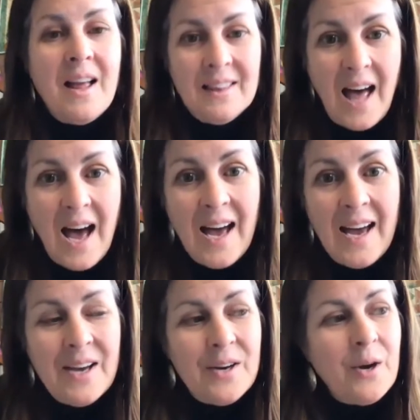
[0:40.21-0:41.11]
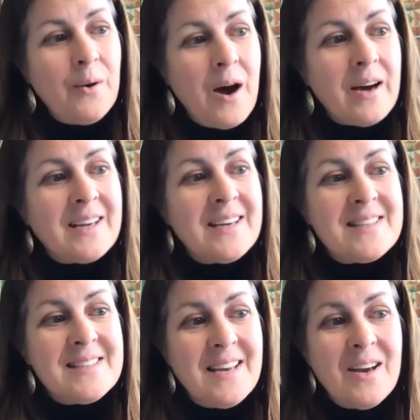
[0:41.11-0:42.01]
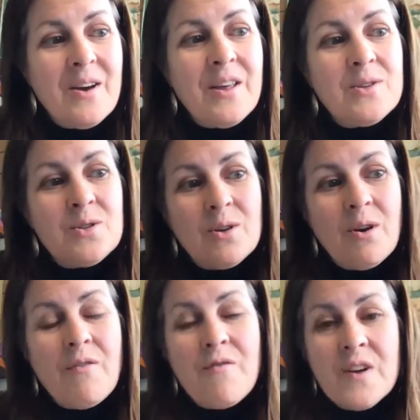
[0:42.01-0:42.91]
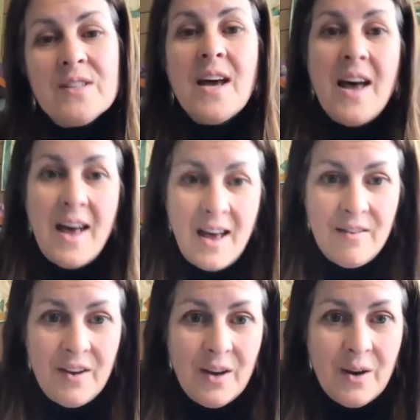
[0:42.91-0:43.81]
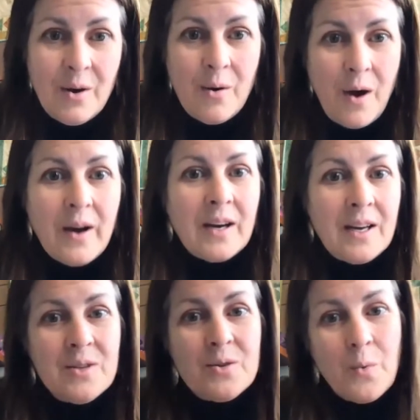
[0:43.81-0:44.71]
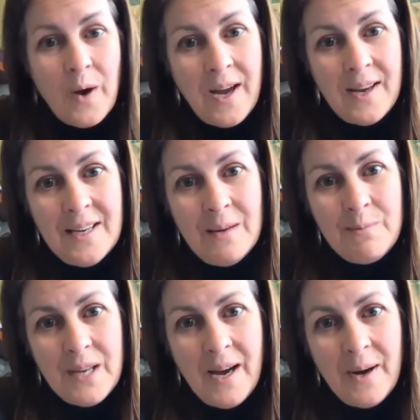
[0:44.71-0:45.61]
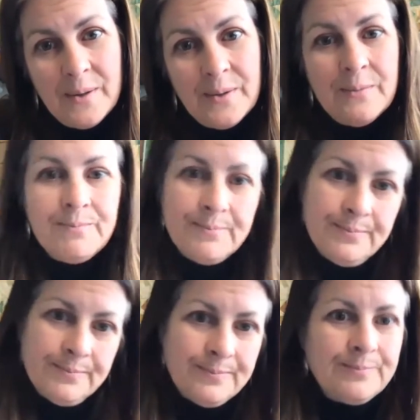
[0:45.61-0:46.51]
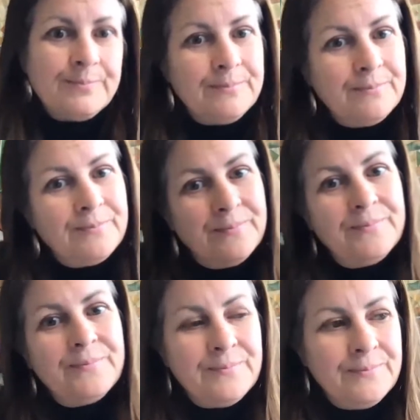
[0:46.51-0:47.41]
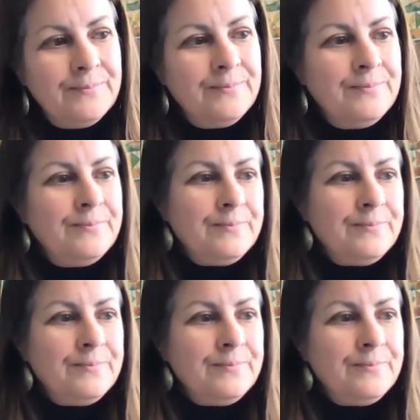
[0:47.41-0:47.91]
Lighter rock is near the surface, heavier rock is way deep down. Mm-hmm. mm-hmm.